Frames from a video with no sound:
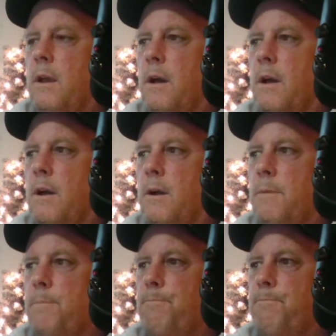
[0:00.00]

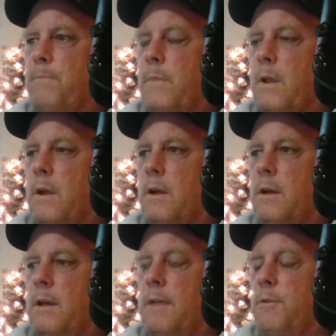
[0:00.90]

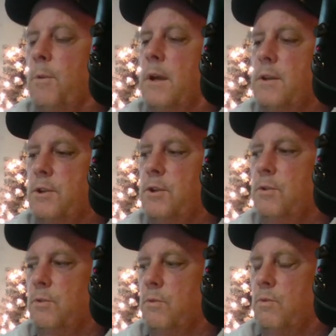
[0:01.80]
if you want
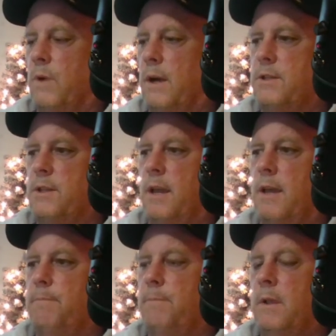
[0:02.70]
to watch
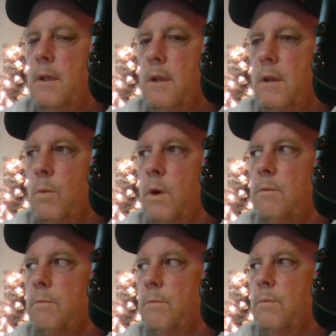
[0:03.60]
that, well,